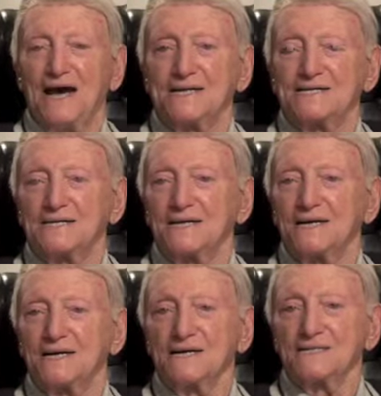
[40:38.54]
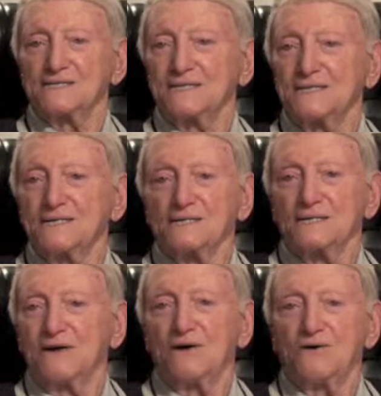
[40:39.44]
And uh, I see
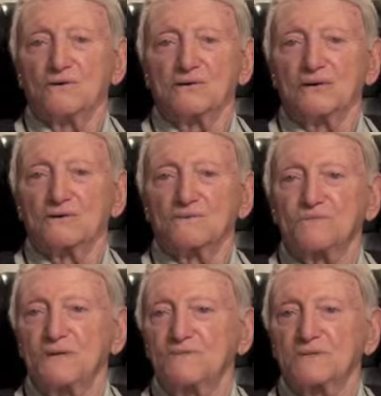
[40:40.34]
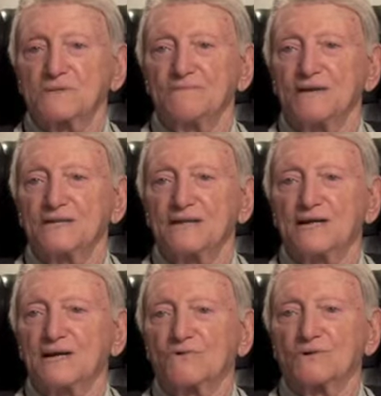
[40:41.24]
a whole load of people come in,
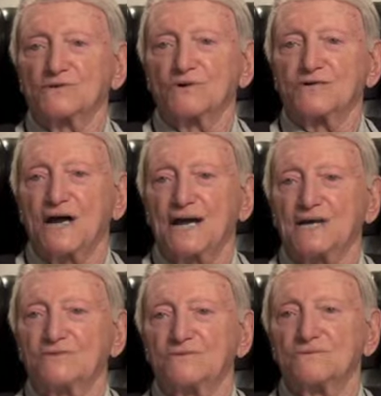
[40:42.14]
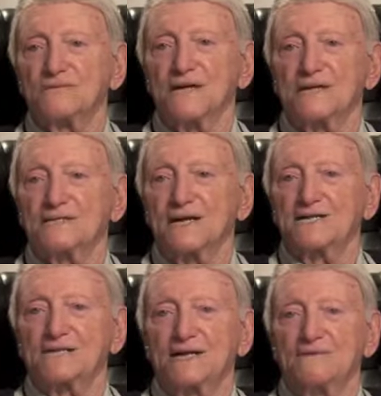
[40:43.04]
then they go into a dining room, then then
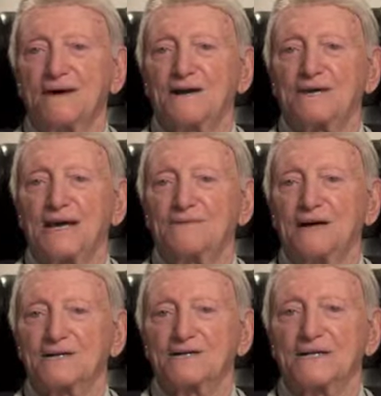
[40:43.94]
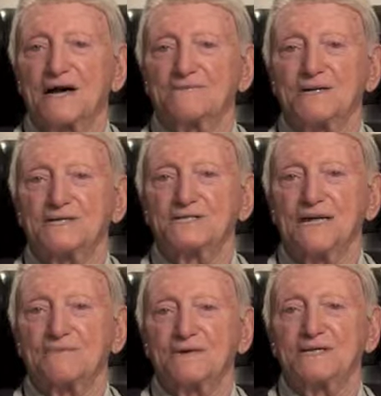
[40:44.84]
he come out, came out and got me and
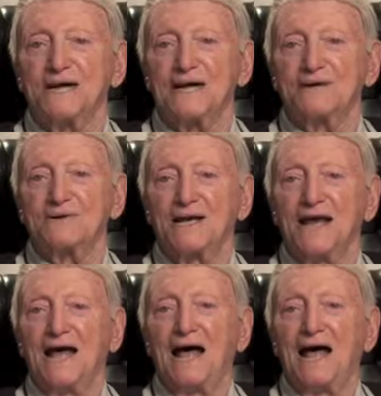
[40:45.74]
sat me down.